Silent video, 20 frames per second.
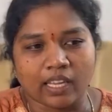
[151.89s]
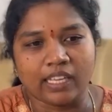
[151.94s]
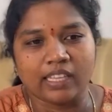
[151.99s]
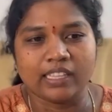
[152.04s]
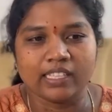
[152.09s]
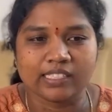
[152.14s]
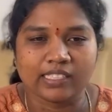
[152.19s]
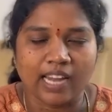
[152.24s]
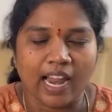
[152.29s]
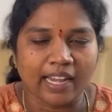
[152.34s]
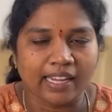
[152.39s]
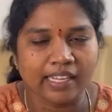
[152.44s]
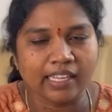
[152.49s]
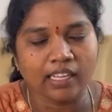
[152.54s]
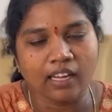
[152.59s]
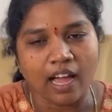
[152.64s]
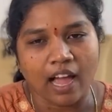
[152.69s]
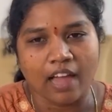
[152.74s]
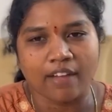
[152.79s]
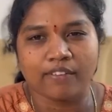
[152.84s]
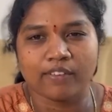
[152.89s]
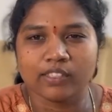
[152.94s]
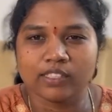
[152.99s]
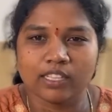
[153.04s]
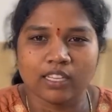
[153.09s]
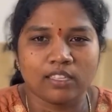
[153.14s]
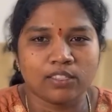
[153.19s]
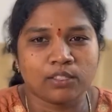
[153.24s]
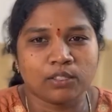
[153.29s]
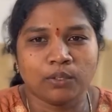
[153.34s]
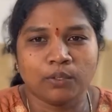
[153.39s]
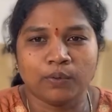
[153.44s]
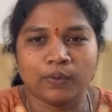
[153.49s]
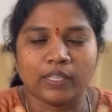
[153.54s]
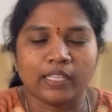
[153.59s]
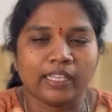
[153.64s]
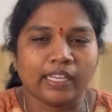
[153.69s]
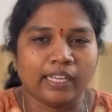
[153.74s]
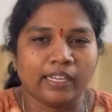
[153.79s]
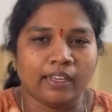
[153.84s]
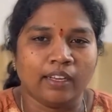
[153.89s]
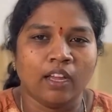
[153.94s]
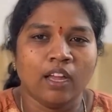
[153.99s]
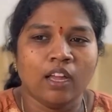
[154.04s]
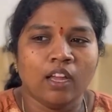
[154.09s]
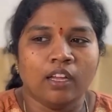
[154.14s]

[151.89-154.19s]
In the starting, I was also worried.